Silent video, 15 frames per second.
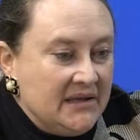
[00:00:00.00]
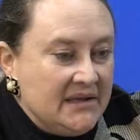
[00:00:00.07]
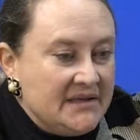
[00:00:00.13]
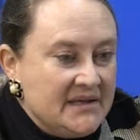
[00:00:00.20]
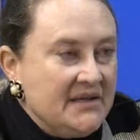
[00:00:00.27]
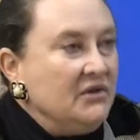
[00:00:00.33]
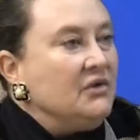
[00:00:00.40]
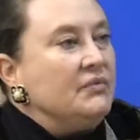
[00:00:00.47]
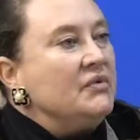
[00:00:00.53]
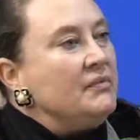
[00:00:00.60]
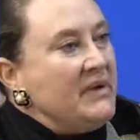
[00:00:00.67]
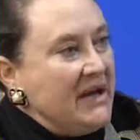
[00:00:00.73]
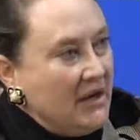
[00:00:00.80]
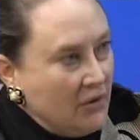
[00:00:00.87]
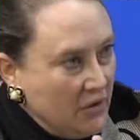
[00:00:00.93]
skilled
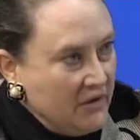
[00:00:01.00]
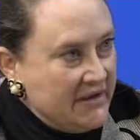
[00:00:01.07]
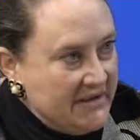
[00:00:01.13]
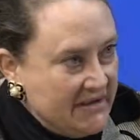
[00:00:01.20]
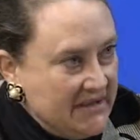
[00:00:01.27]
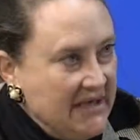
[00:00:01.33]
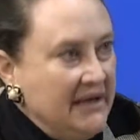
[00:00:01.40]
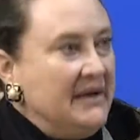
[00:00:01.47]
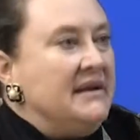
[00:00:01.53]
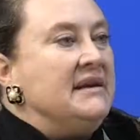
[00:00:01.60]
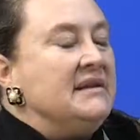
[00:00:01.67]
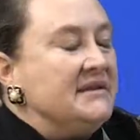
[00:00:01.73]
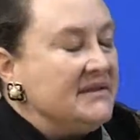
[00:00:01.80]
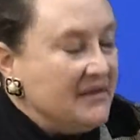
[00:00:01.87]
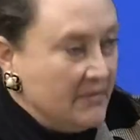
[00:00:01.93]
preparer is needed
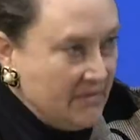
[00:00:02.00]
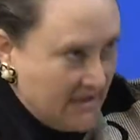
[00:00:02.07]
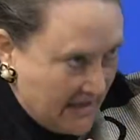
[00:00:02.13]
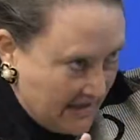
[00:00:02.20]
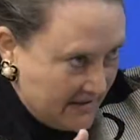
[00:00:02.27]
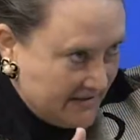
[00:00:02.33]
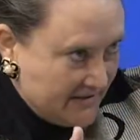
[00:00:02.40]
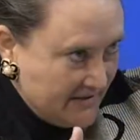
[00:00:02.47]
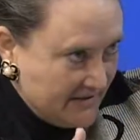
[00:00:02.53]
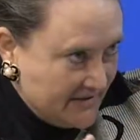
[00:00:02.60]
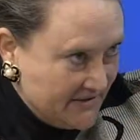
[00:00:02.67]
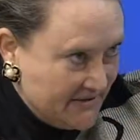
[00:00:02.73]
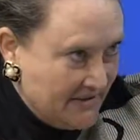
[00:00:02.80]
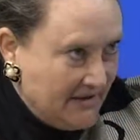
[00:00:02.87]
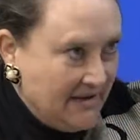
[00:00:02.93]
in some
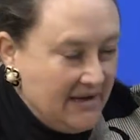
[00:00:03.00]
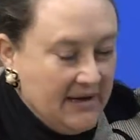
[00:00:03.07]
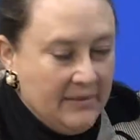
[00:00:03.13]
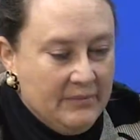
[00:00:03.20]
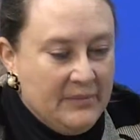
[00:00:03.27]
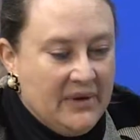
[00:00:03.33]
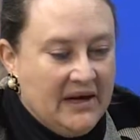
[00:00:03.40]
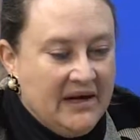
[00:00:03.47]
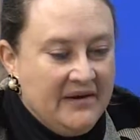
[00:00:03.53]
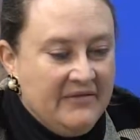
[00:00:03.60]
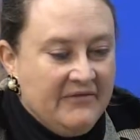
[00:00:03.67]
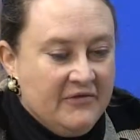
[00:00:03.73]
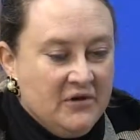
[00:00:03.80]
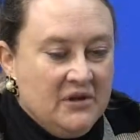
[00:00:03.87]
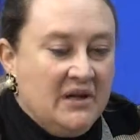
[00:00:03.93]
cases, but
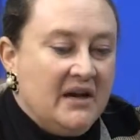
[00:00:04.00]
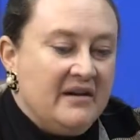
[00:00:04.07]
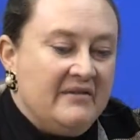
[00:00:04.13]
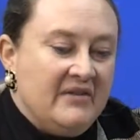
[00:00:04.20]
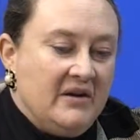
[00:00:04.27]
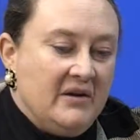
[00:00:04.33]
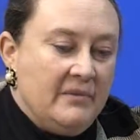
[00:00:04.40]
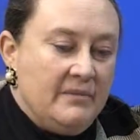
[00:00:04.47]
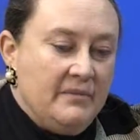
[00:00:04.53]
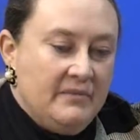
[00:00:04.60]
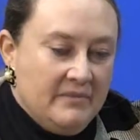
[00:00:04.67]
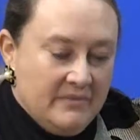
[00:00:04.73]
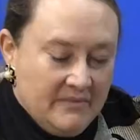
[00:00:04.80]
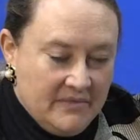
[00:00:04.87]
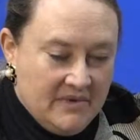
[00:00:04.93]
for a lot of
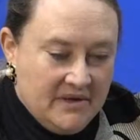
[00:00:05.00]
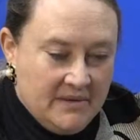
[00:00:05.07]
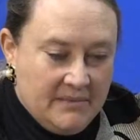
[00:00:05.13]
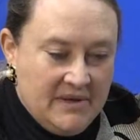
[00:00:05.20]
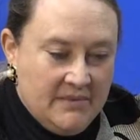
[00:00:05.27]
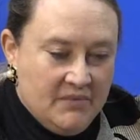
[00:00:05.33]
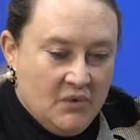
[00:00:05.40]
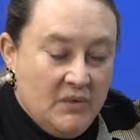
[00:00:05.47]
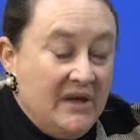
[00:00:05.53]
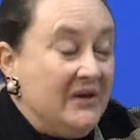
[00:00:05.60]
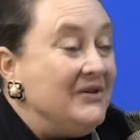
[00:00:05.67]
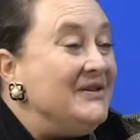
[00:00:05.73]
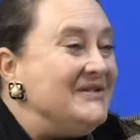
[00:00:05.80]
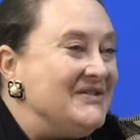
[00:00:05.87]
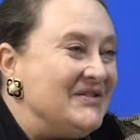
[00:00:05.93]
the people we
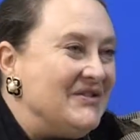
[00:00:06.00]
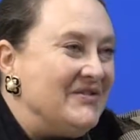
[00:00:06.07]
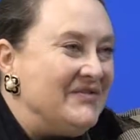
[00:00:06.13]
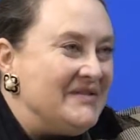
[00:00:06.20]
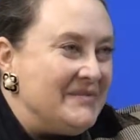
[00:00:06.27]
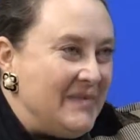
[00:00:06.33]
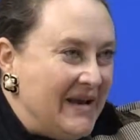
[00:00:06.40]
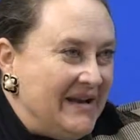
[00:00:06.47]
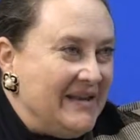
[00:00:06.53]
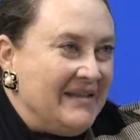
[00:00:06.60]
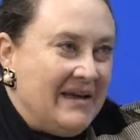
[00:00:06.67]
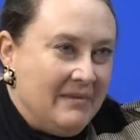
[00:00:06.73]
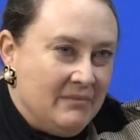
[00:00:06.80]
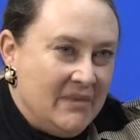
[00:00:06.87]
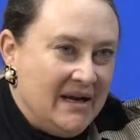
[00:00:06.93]
could serve, spending
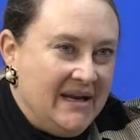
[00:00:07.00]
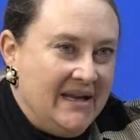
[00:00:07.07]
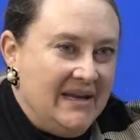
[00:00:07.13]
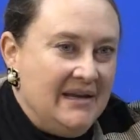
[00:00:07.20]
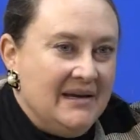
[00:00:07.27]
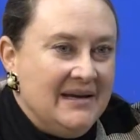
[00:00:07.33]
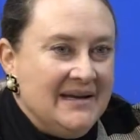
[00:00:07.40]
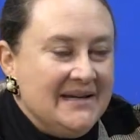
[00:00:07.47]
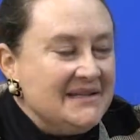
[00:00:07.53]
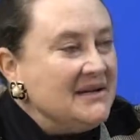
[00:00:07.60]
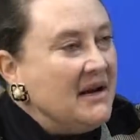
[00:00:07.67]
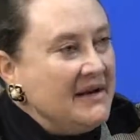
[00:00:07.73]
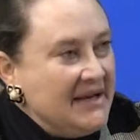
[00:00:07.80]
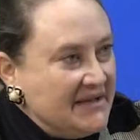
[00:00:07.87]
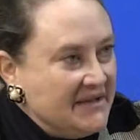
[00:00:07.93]
that money is
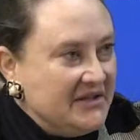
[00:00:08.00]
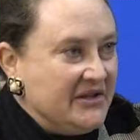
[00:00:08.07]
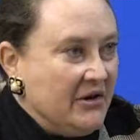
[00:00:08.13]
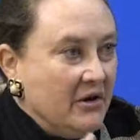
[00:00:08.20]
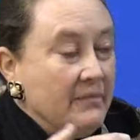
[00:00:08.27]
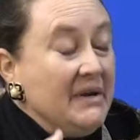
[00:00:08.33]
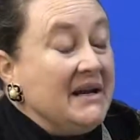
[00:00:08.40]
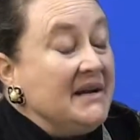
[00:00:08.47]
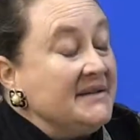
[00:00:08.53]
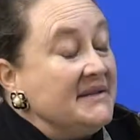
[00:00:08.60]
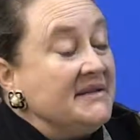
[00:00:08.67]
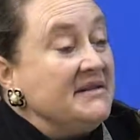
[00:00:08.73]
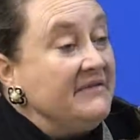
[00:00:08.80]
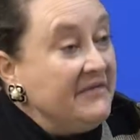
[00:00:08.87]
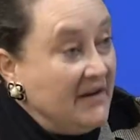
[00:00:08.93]
not necessary because
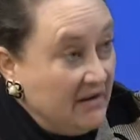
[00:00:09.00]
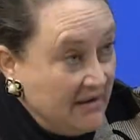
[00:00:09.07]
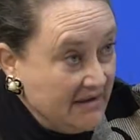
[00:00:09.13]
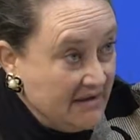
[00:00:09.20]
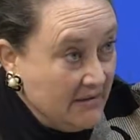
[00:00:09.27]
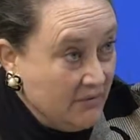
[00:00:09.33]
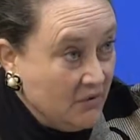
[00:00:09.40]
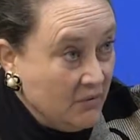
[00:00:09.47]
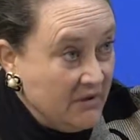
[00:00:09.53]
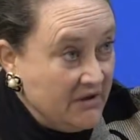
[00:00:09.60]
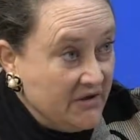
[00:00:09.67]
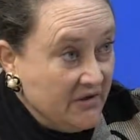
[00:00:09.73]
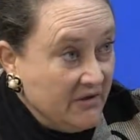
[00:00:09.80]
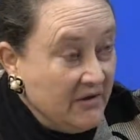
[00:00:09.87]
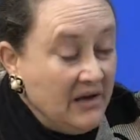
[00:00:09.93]
it's a fairly simple
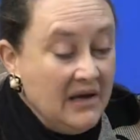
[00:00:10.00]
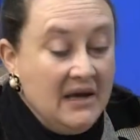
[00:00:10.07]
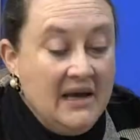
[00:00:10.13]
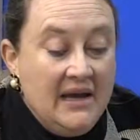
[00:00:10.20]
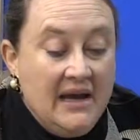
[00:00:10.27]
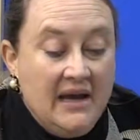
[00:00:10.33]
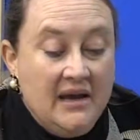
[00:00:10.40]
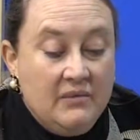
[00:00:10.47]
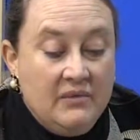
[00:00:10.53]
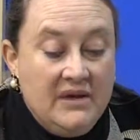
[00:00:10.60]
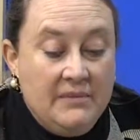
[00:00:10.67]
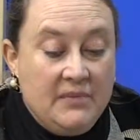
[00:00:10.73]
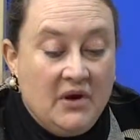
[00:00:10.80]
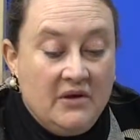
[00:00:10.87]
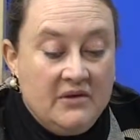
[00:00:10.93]
return, and we
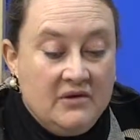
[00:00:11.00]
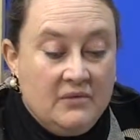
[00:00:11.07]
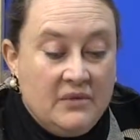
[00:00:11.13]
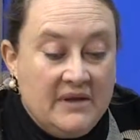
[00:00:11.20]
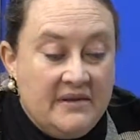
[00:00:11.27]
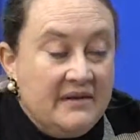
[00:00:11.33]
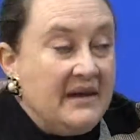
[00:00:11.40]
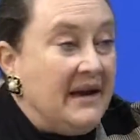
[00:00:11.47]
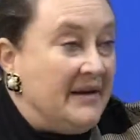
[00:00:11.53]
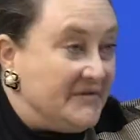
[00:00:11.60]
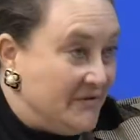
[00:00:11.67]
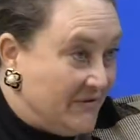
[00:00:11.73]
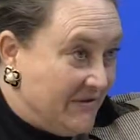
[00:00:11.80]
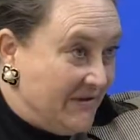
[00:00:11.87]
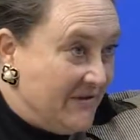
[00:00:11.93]
partner with
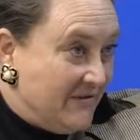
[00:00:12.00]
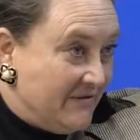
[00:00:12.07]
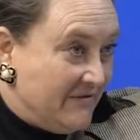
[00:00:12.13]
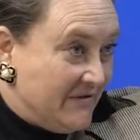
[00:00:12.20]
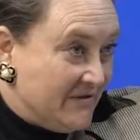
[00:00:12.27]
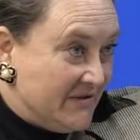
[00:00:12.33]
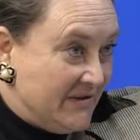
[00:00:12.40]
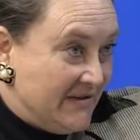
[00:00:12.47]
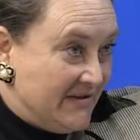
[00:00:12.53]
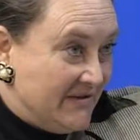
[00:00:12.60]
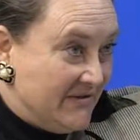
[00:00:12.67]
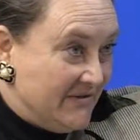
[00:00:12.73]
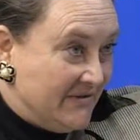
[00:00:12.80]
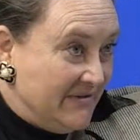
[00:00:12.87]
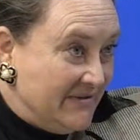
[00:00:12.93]
Castleton University
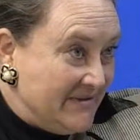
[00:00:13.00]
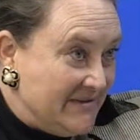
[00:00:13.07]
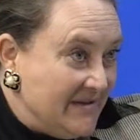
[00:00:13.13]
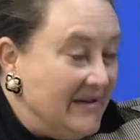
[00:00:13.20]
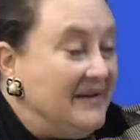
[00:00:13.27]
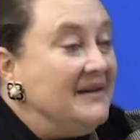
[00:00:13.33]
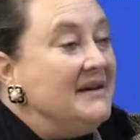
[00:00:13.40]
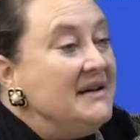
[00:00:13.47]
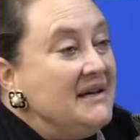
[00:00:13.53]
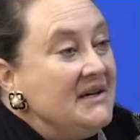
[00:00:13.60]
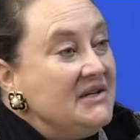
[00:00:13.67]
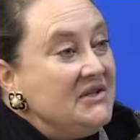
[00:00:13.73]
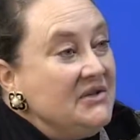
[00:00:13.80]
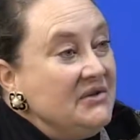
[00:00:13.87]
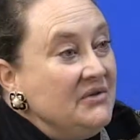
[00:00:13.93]
students
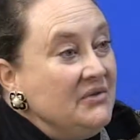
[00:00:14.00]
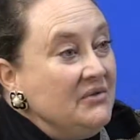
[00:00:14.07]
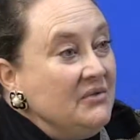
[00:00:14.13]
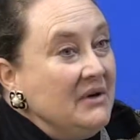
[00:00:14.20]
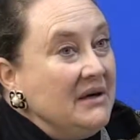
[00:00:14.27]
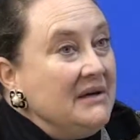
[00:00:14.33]
to